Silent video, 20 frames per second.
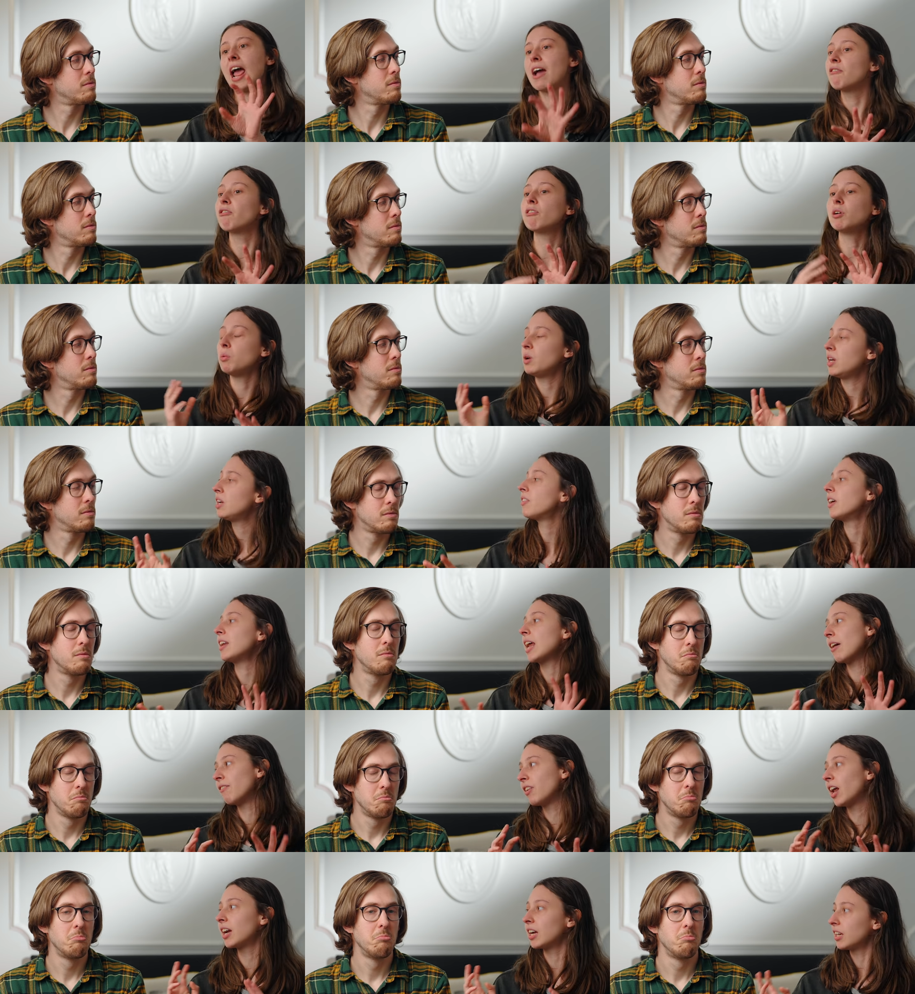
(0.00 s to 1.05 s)
Speaker 1: every week they'd
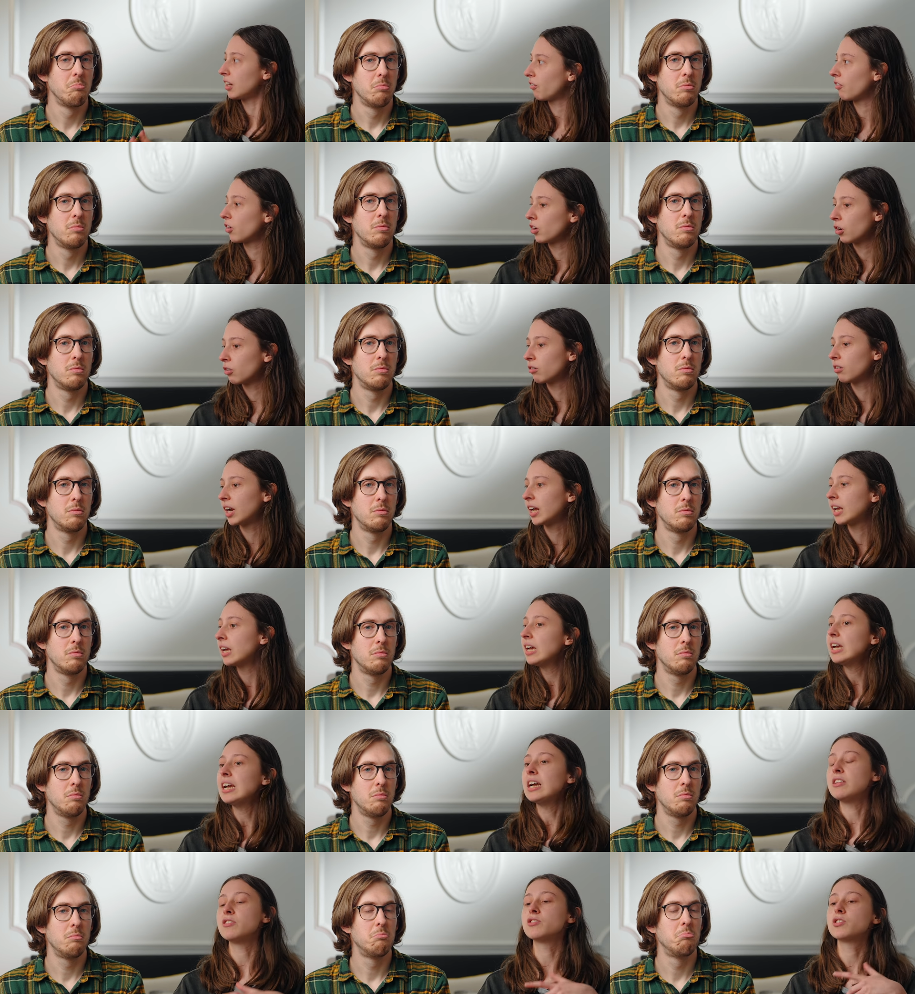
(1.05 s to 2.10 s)
have like a different curry.
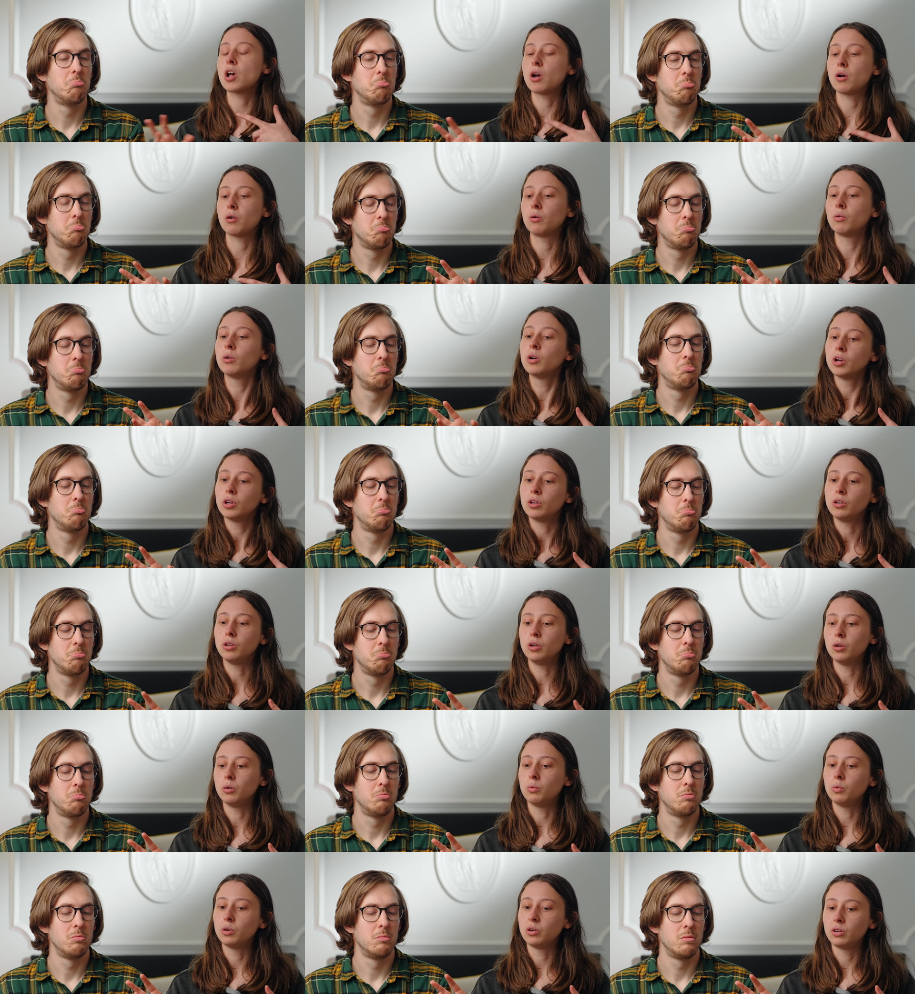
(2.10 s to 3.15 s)
And so
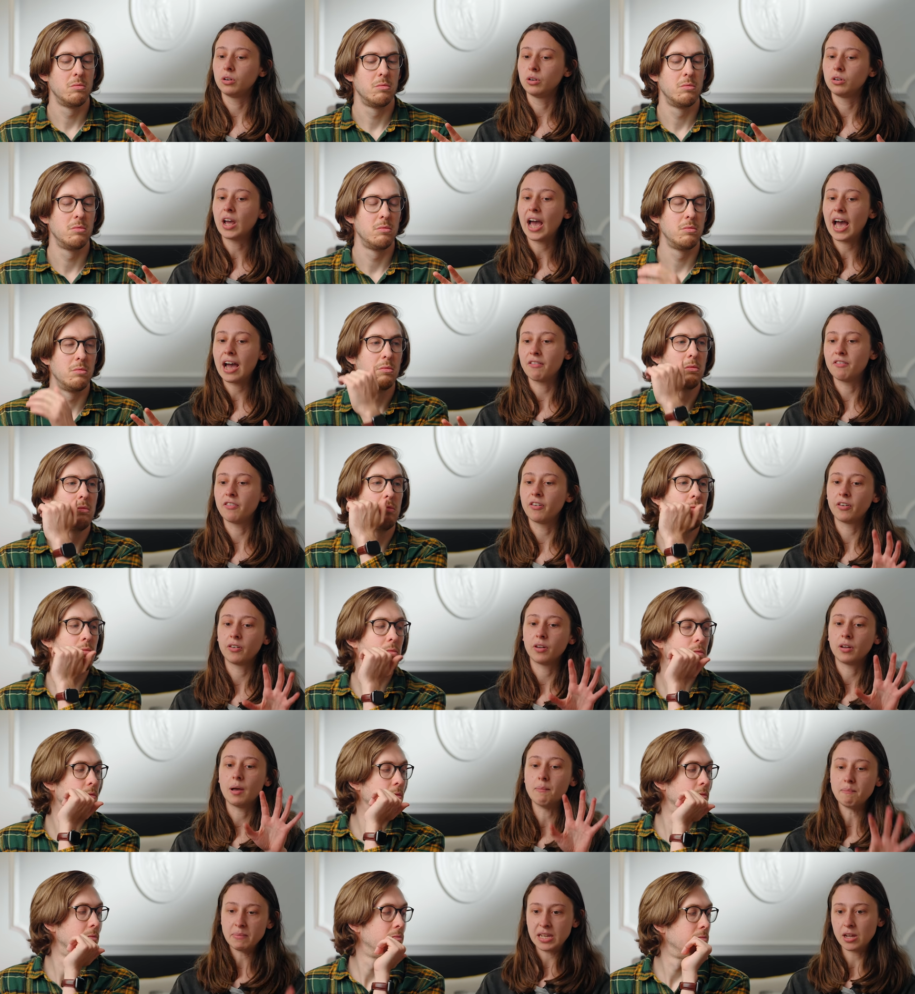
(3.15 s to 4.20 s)
you would have
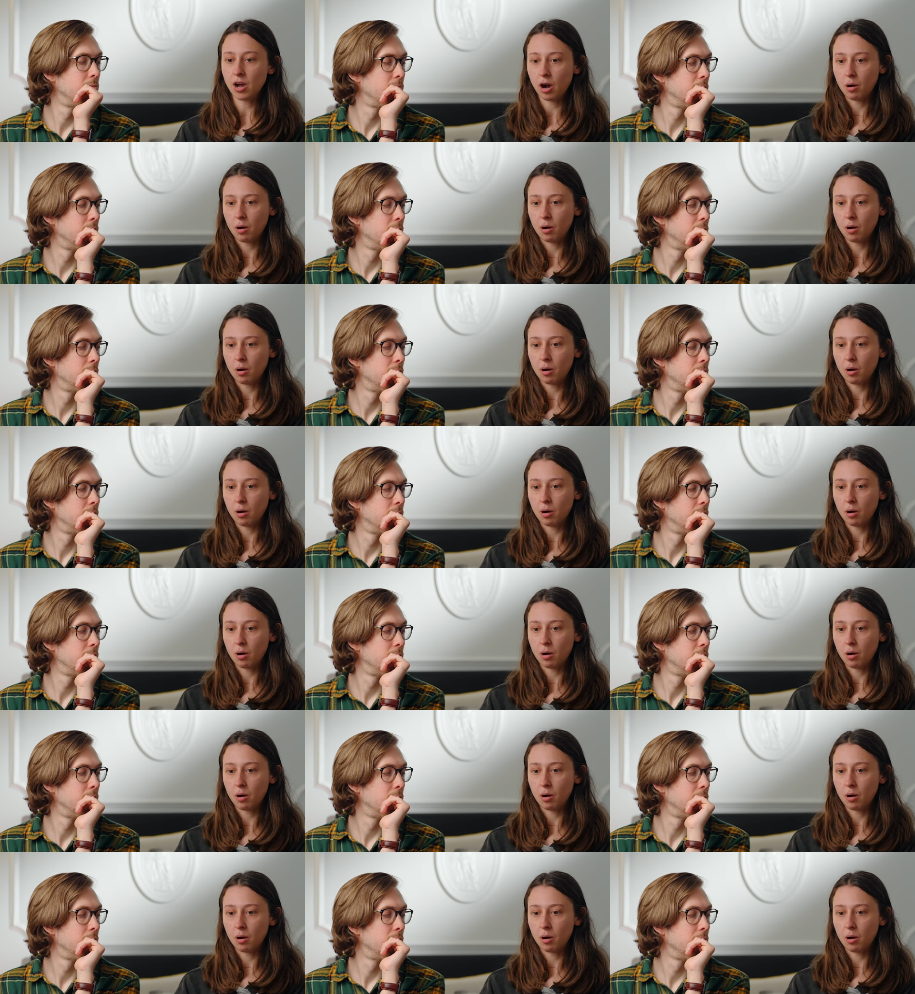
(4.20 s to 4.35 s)
a meat